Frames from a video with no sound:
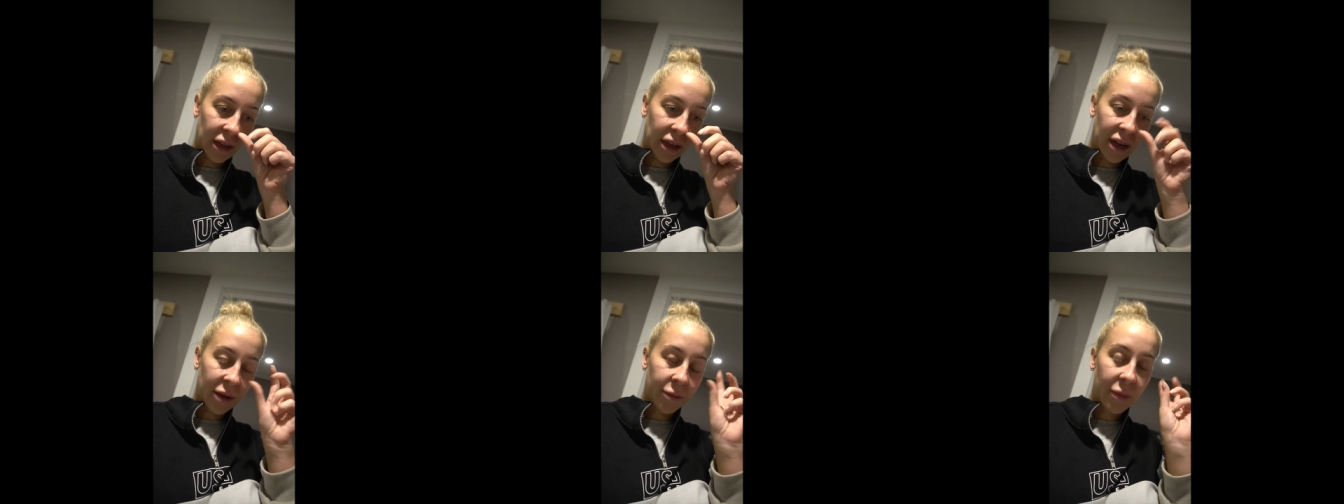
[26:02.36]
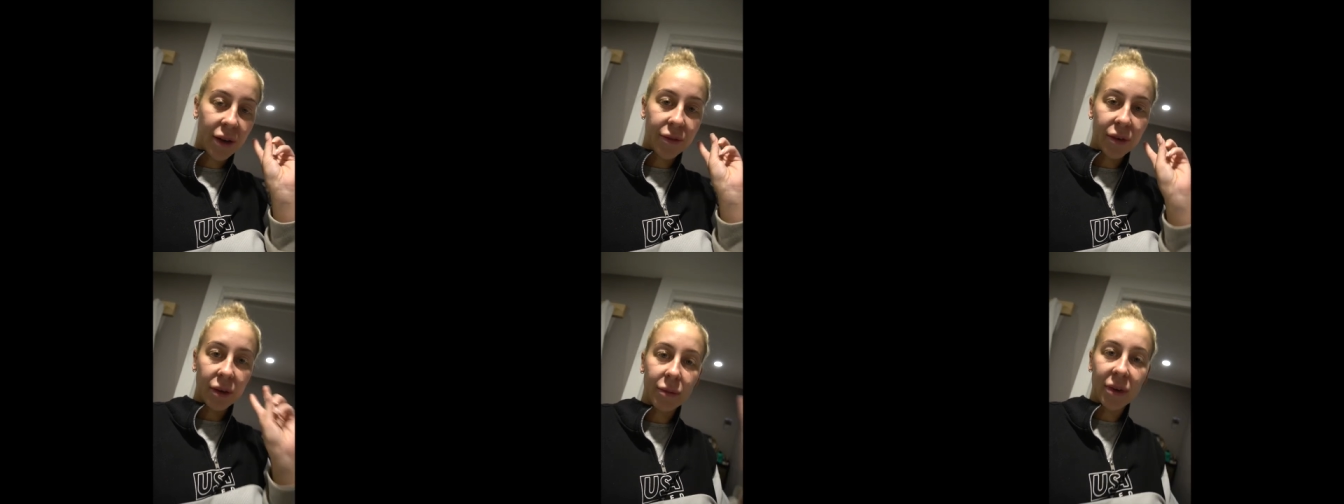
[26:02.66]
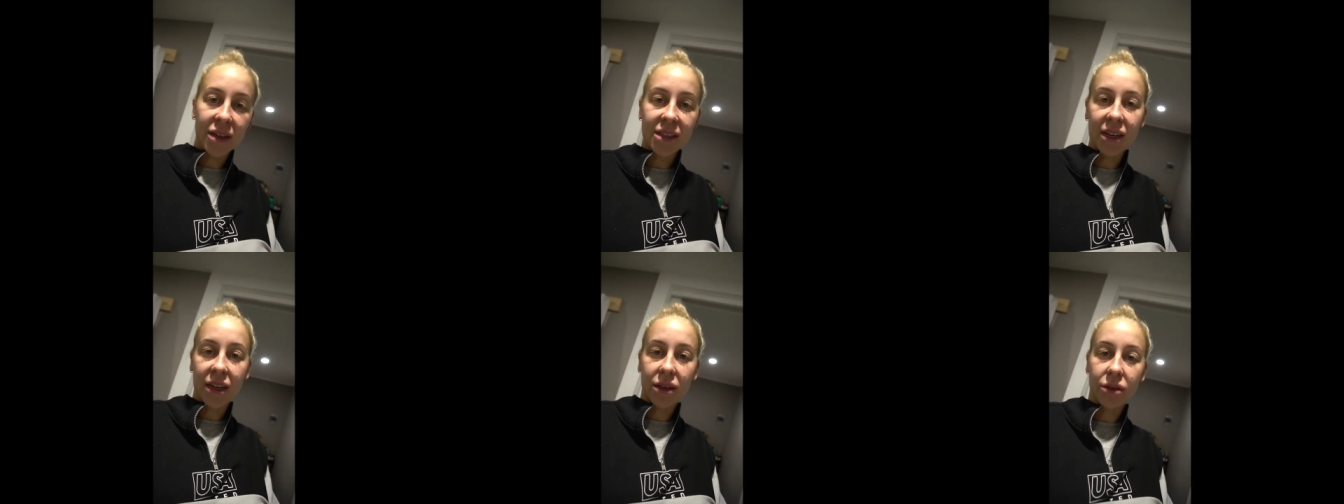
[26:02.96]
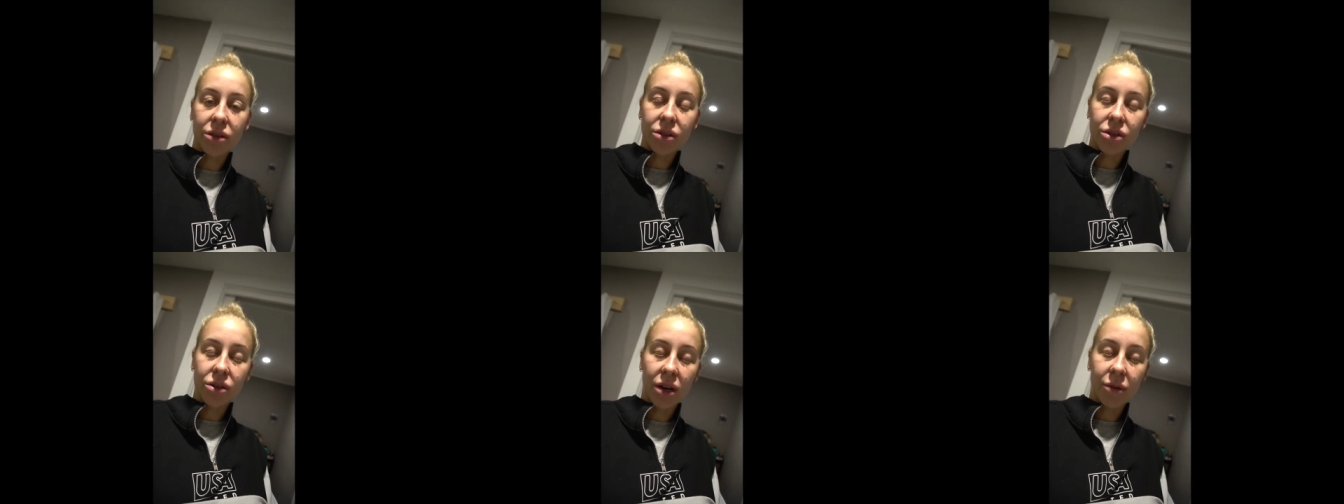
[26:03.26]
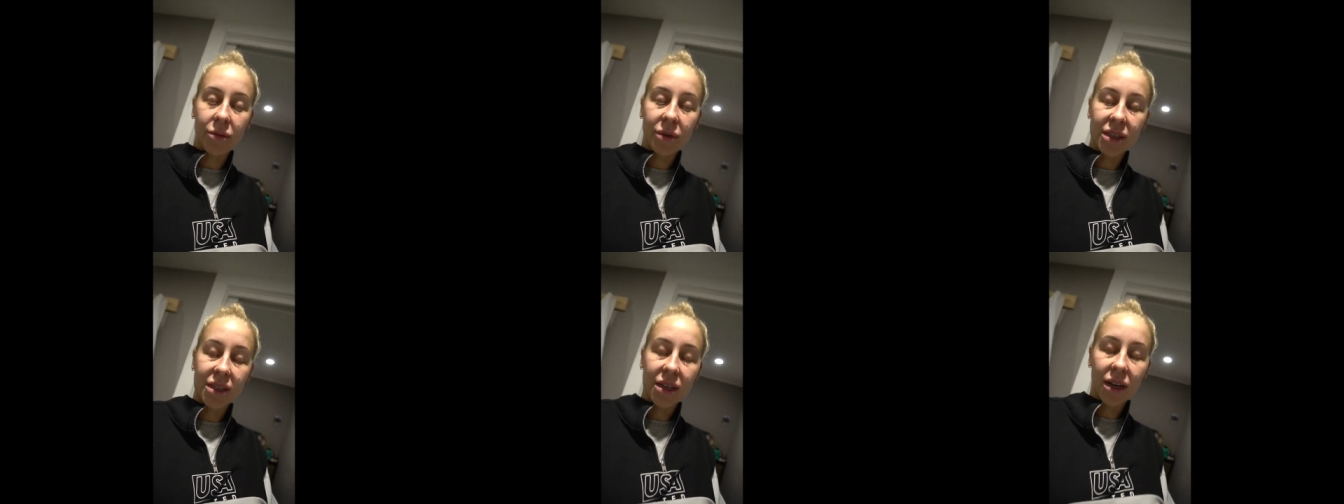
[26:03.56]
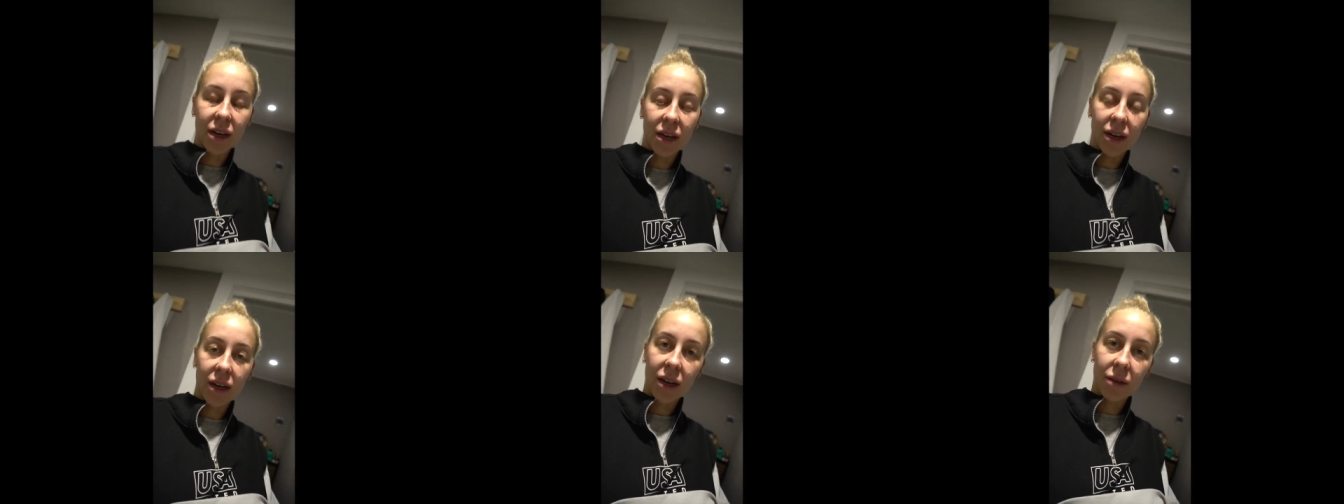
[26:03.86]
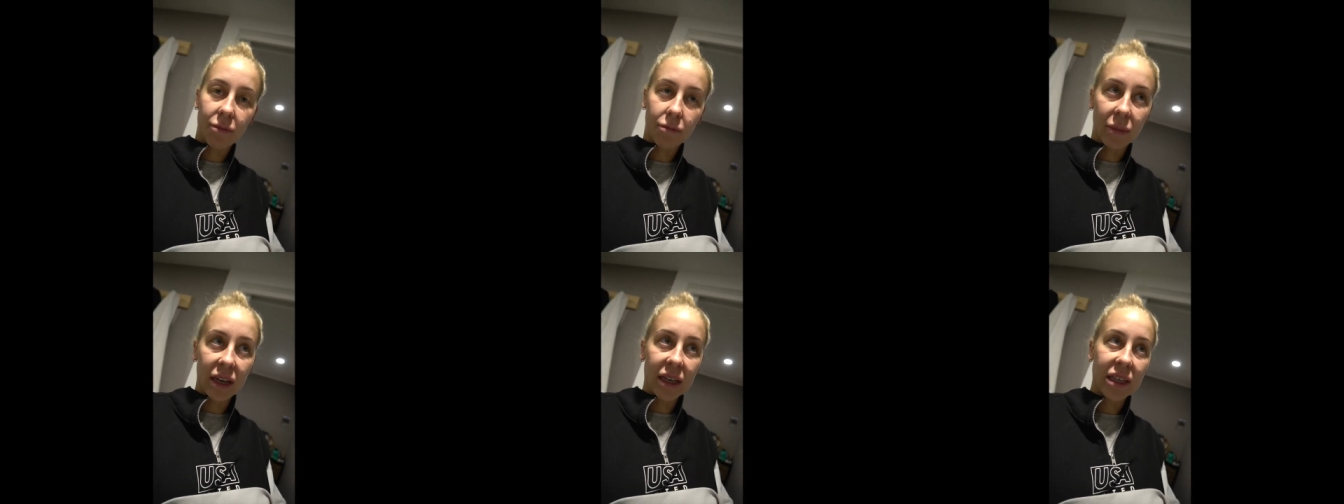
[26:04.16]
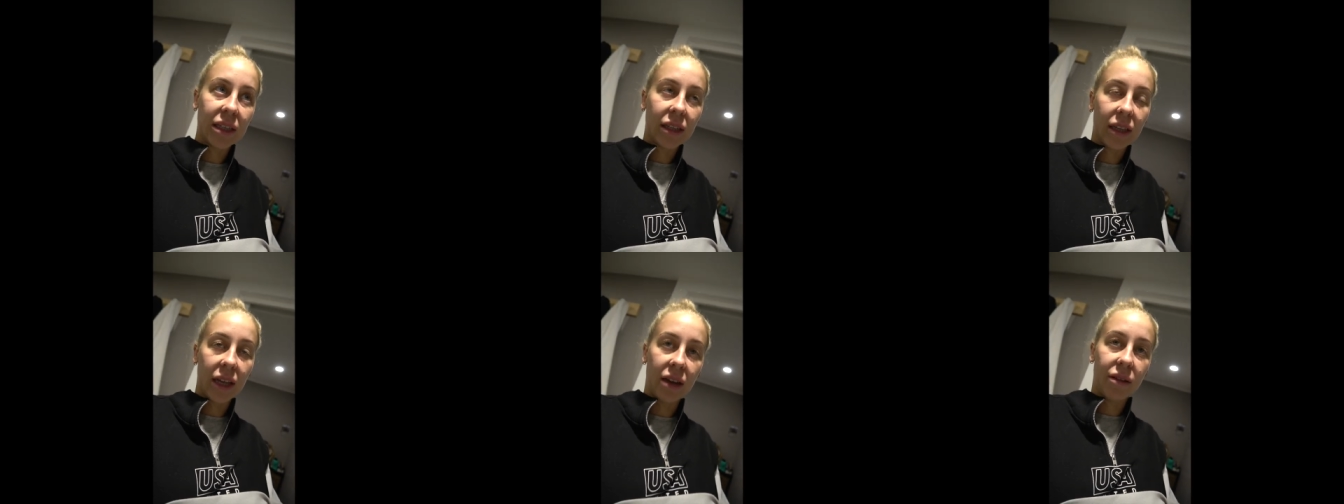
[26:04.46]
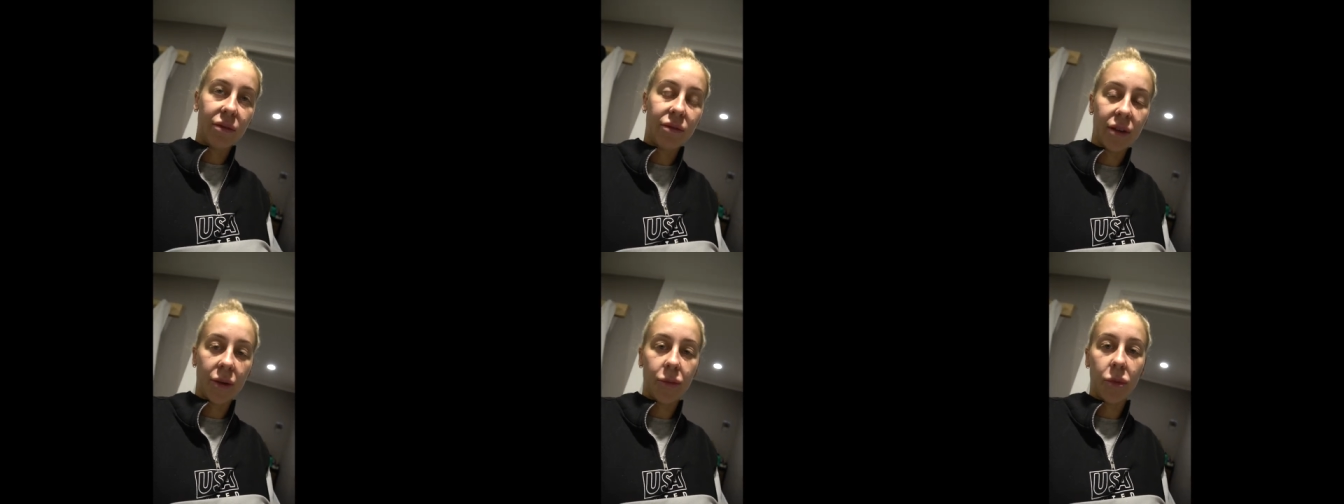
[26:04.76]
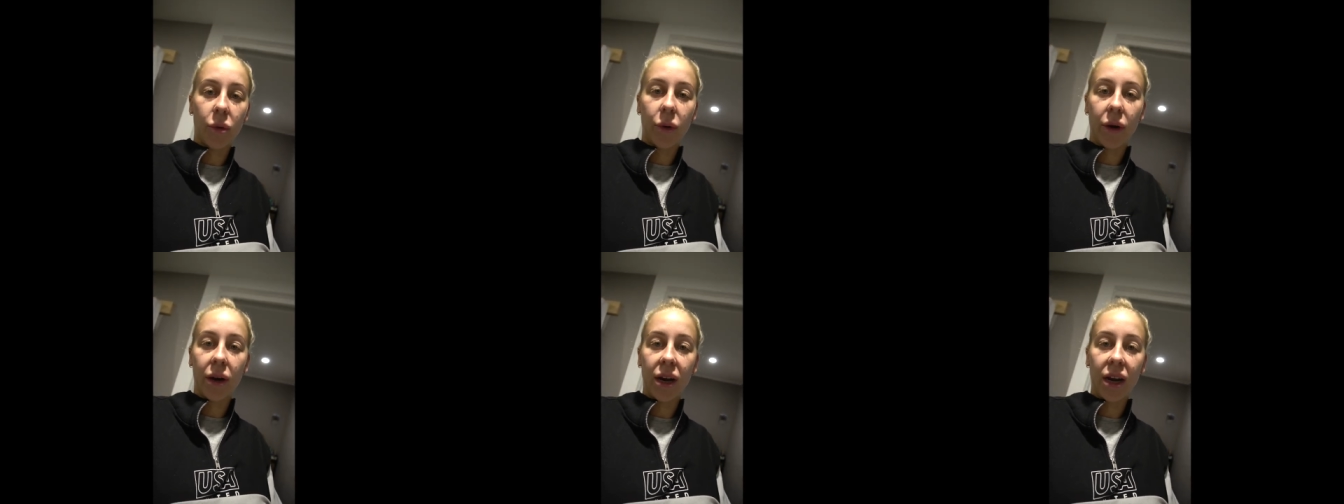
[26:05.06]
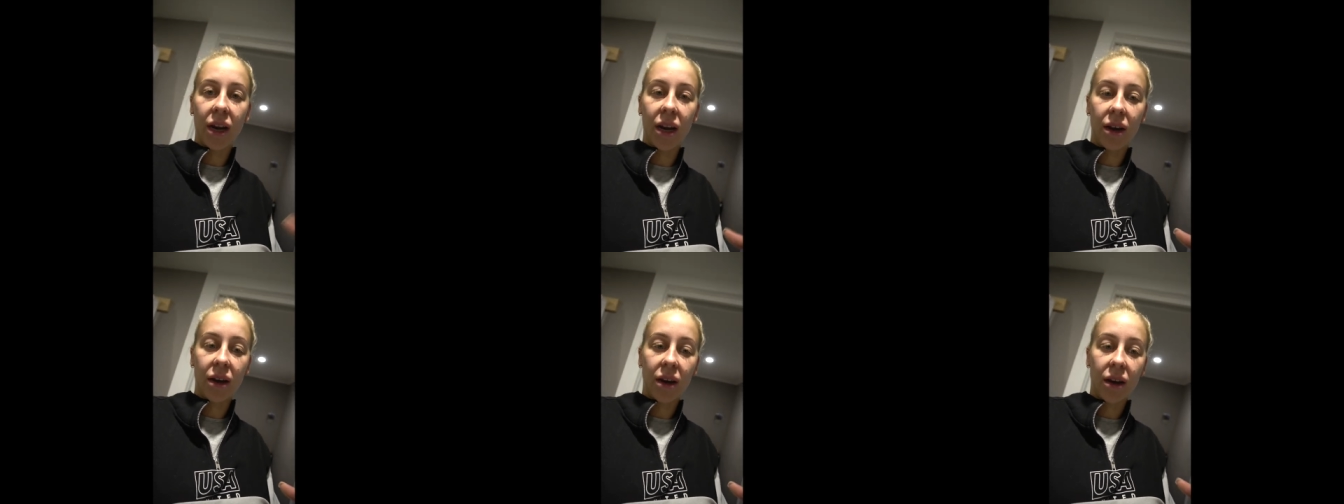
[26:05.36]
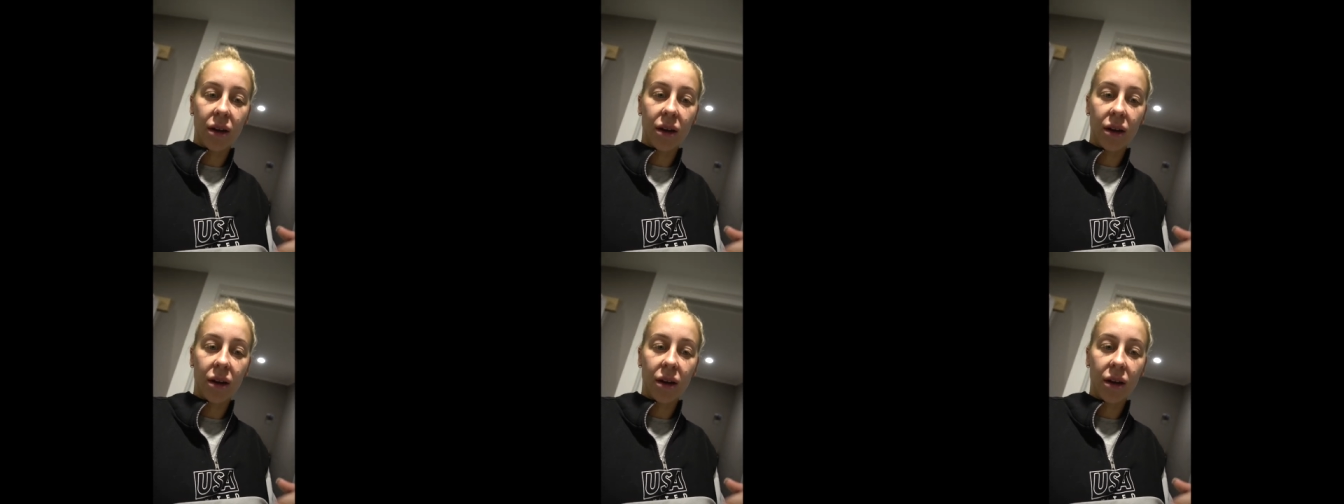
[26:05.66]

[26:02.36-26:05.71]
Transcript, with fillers: am having my second treatment done mid to late February,